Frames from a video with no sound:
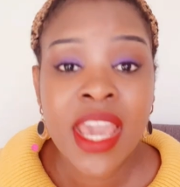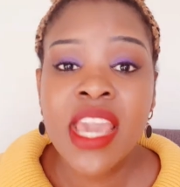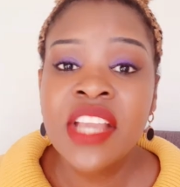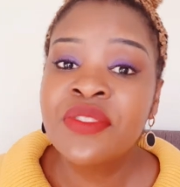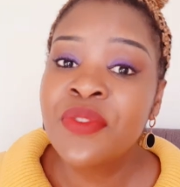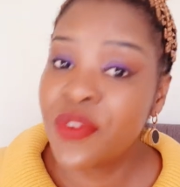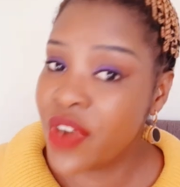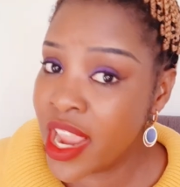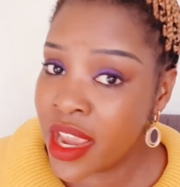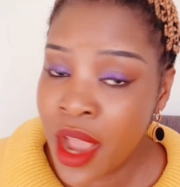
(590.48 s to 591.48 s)
It's
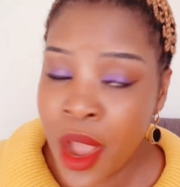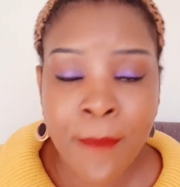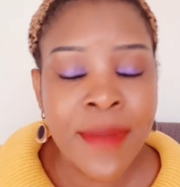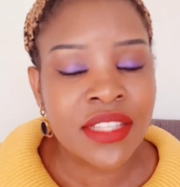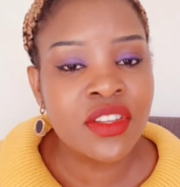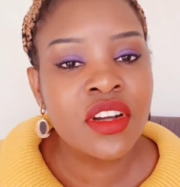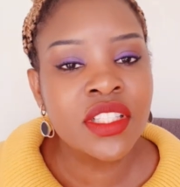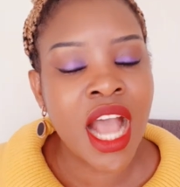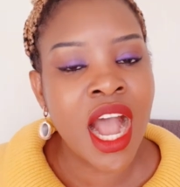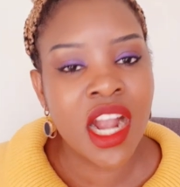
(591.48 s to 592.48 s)
free, but
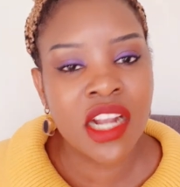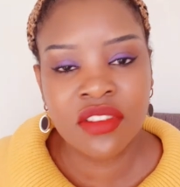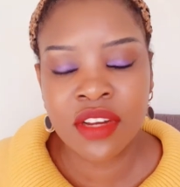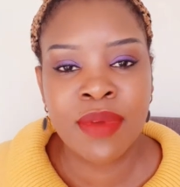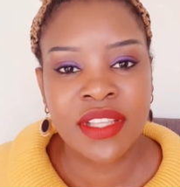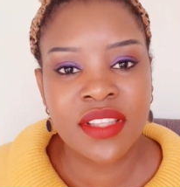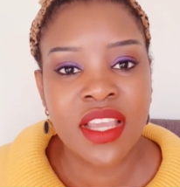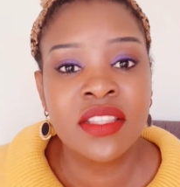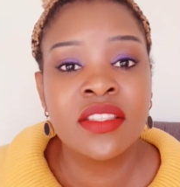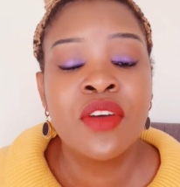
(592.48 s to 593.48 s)
not one hundred
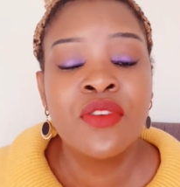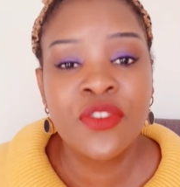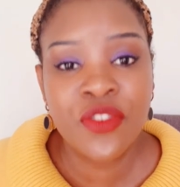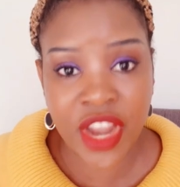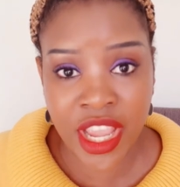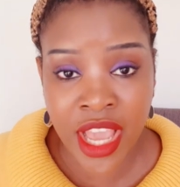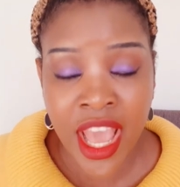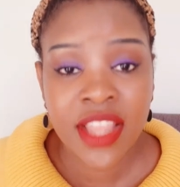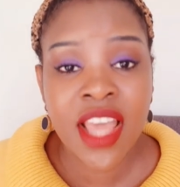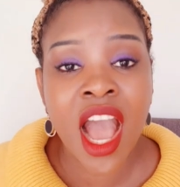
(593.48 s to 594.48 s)
percent
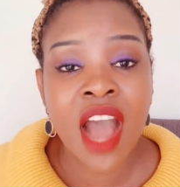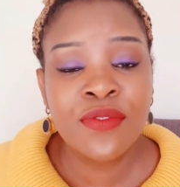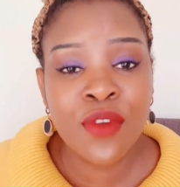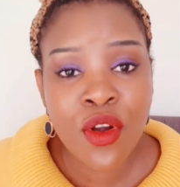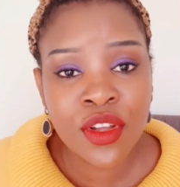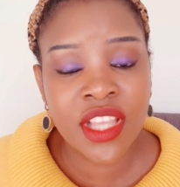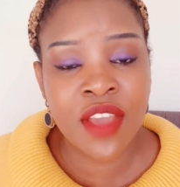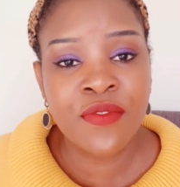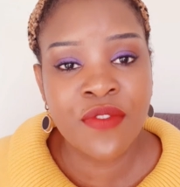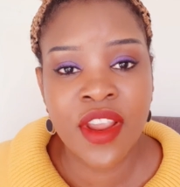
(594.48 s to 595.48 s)
free. They have got
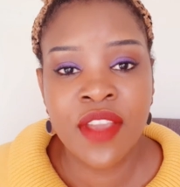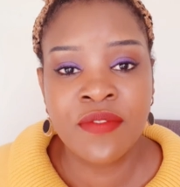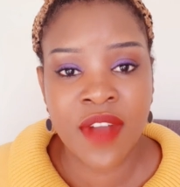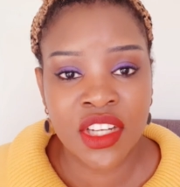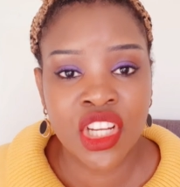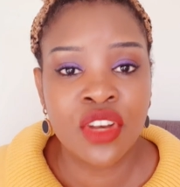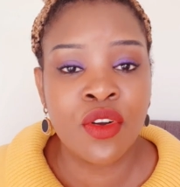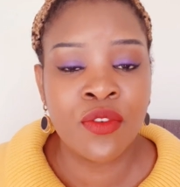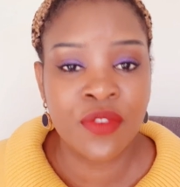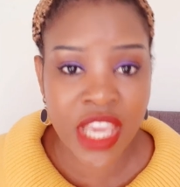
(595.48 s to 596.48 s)
a free
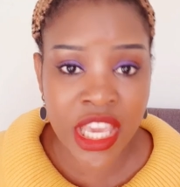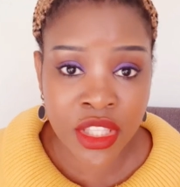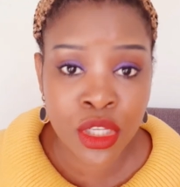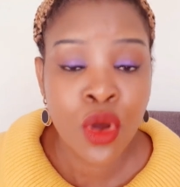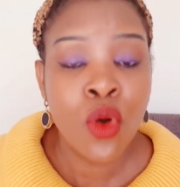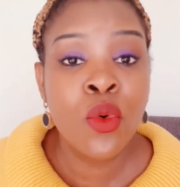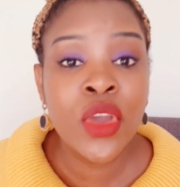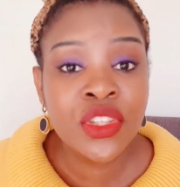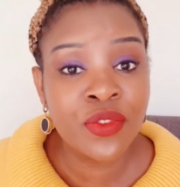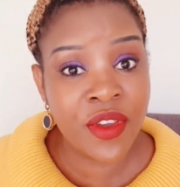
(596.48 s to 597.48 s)
version of it,
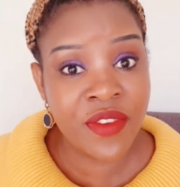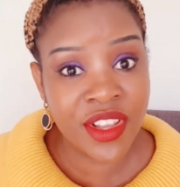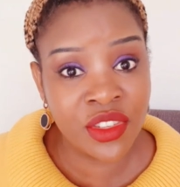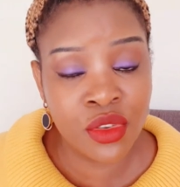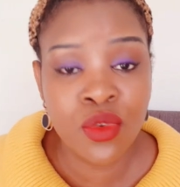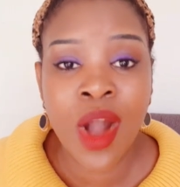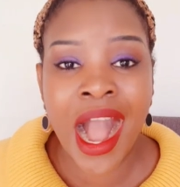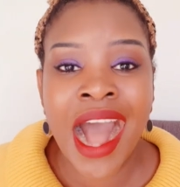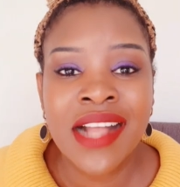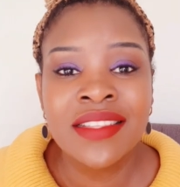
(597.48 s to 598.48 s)
which favors you
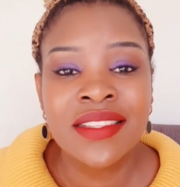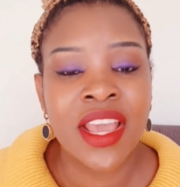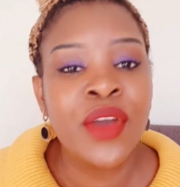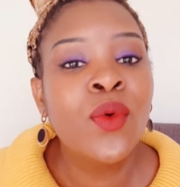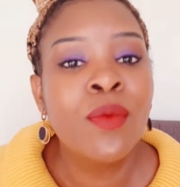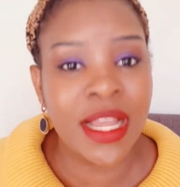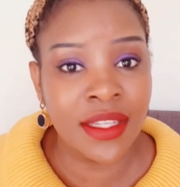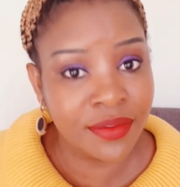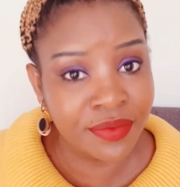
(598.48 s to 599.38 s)
as a woman.